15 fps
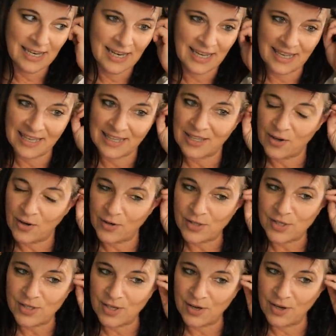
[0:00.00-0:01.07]
Like it
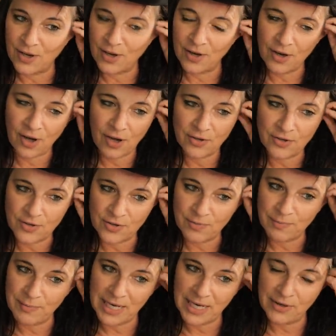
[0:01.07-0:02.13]
cost uh, one hundred
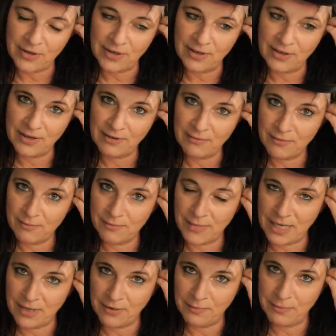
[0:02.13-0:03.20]
million,
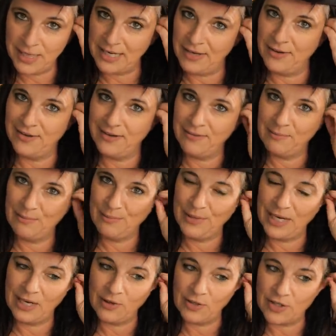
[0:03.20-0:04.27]
million, million,
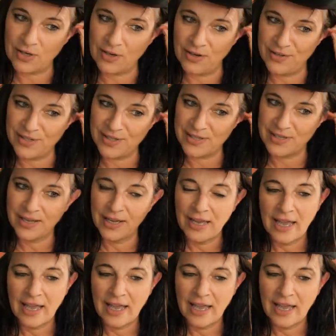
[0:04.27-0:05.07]
million dollars.